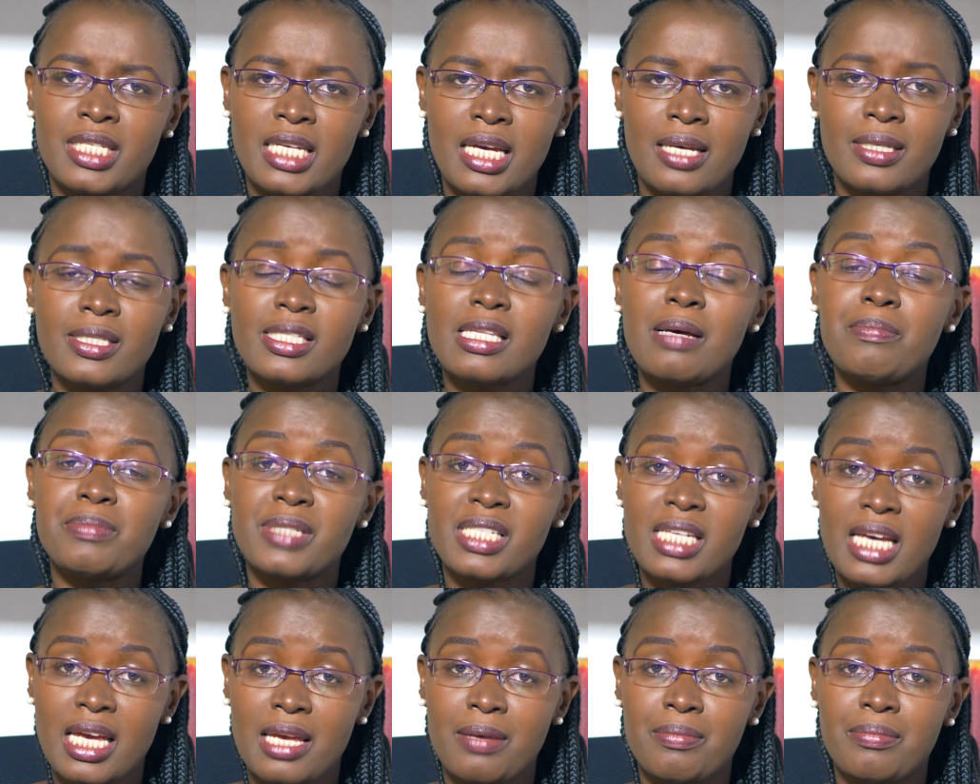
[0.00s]
some
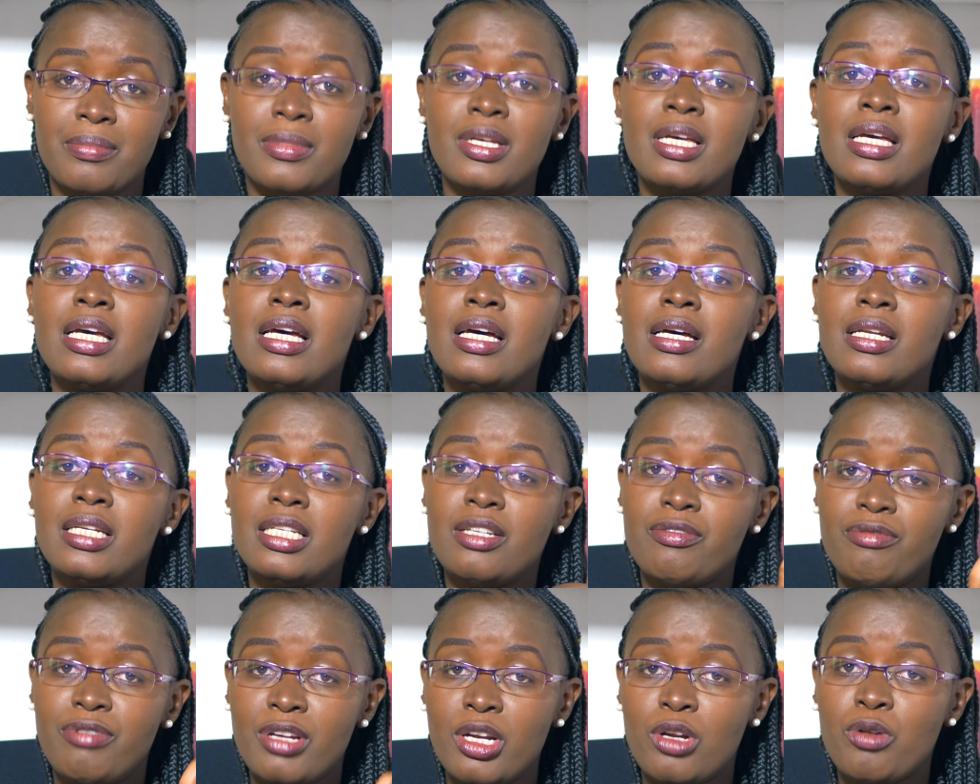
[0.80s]
time
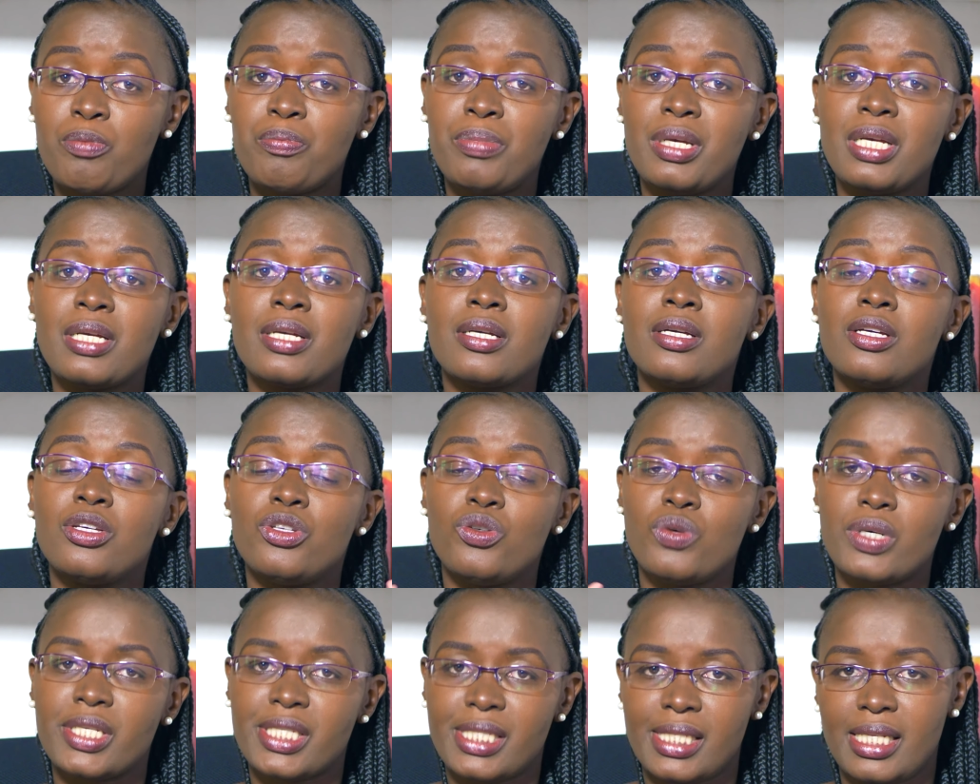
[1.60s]
developing
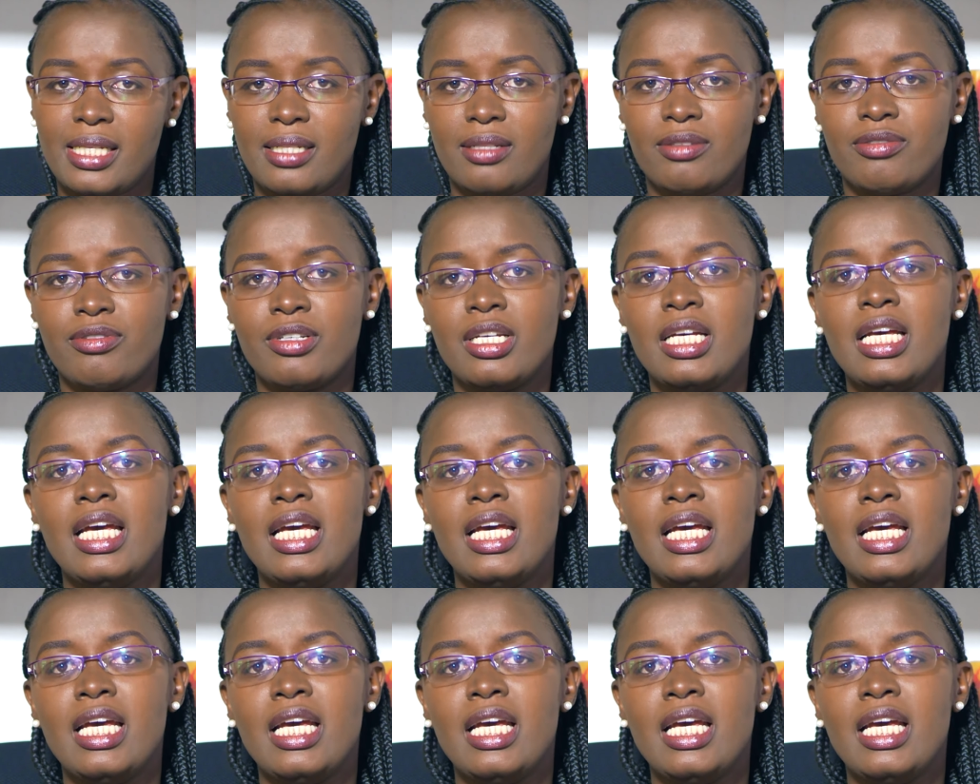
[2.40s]
yourself